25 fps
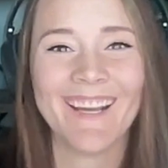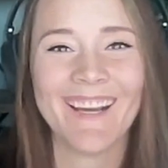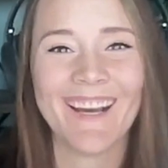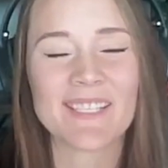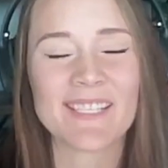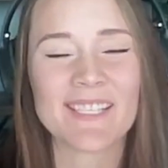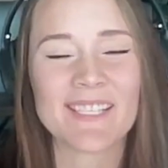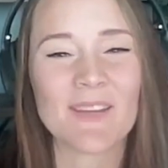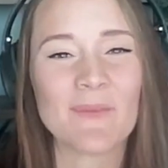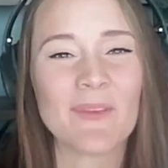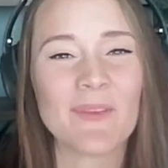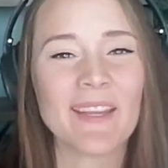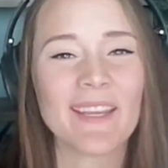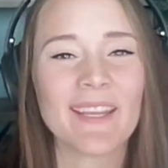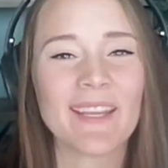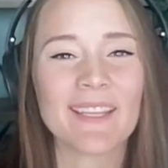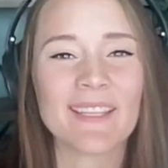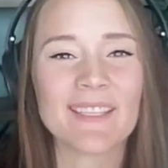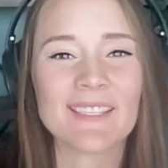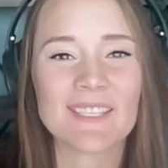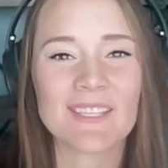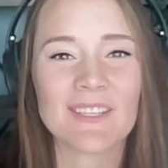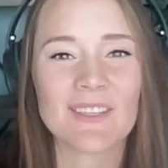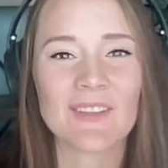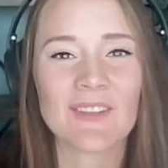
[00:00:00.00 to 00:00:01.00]
Stepping
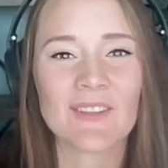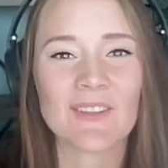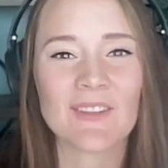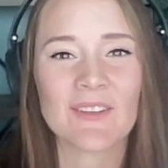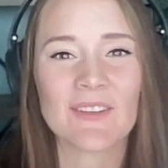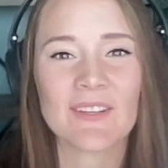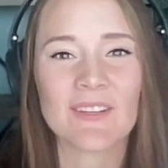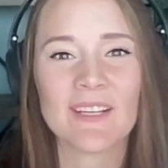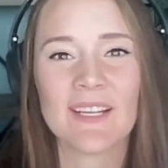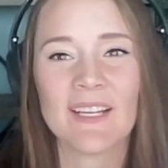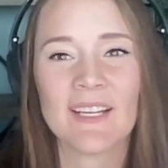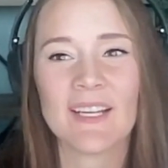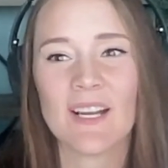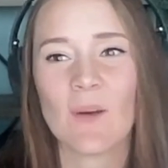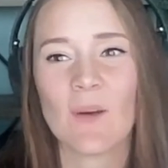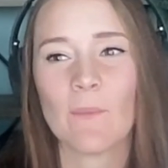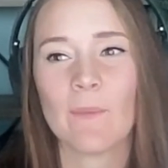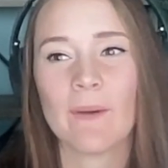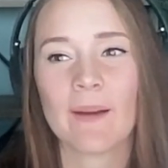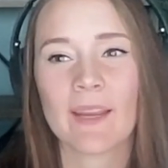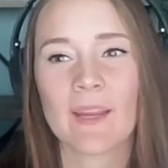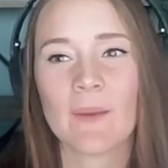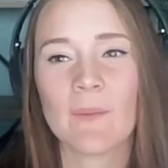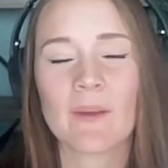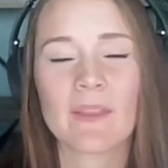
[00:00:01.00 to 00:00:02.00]
into
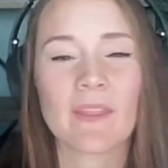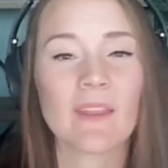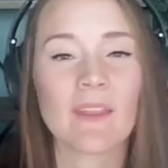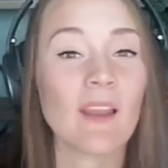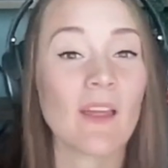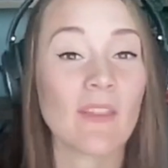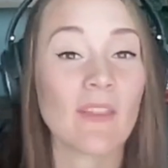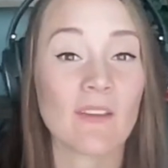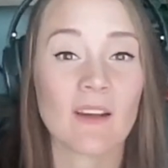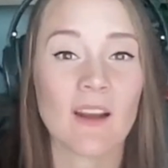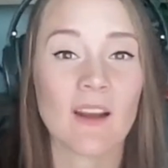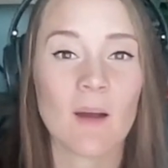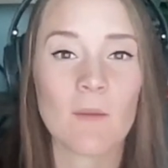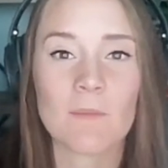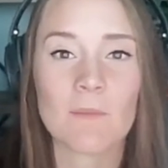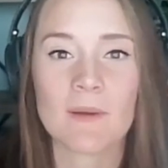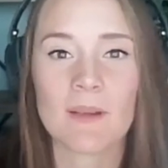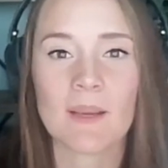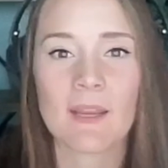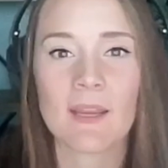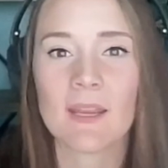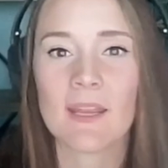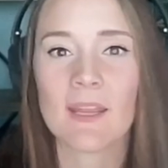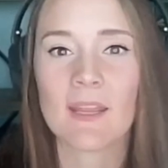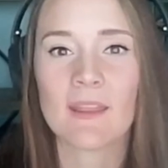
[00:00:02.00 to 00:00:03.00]
working with another
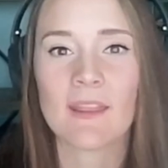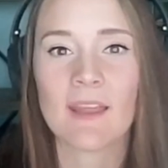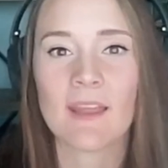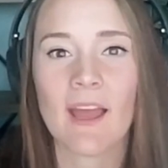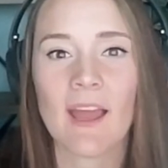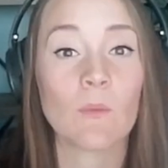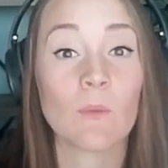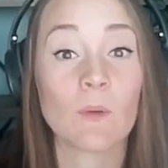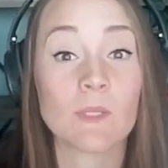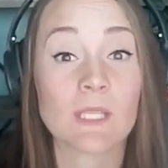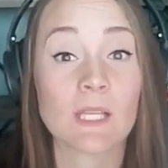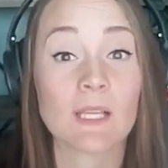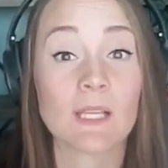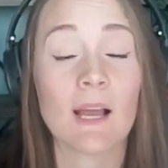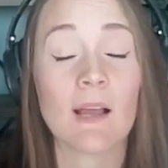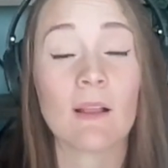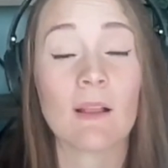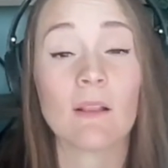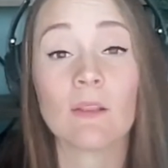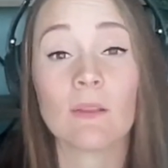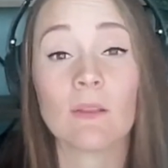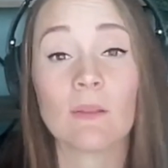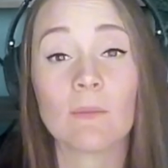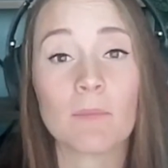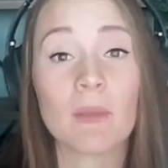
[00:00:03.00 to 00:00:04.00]
company that was a
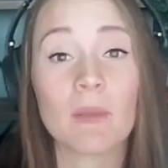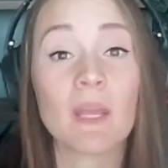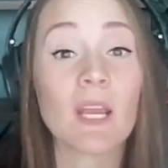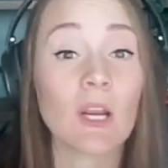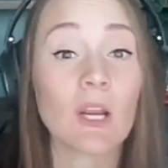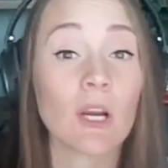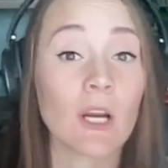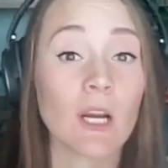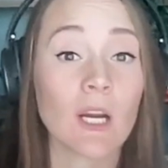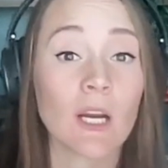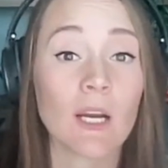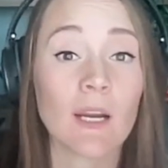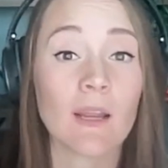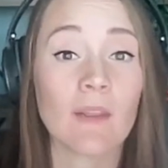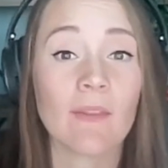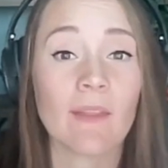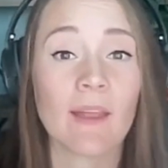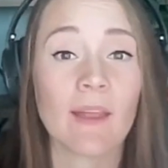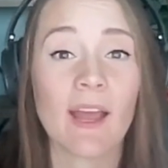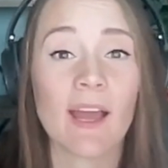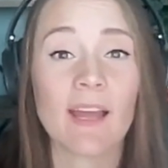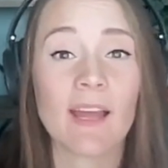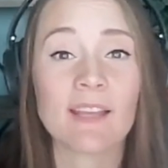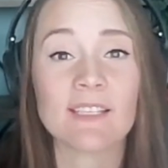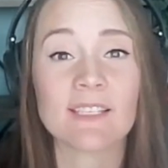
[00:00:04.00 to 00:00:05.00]
lot bigger, and
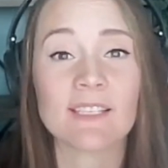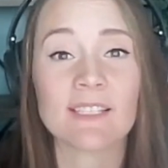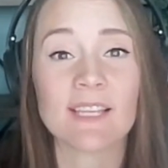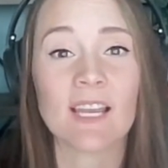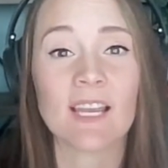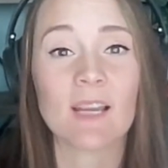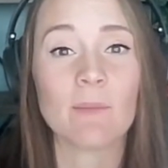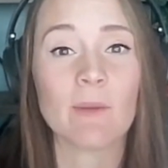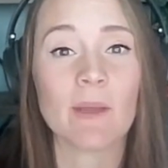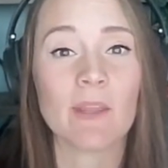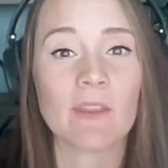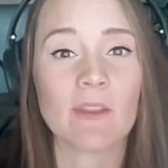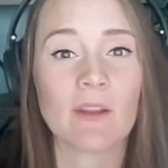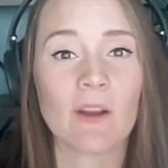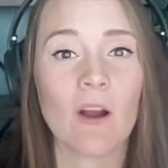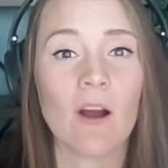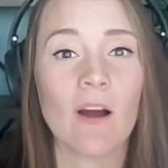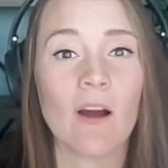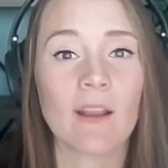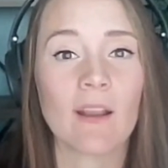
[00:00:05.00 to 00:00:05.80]
they had to segment their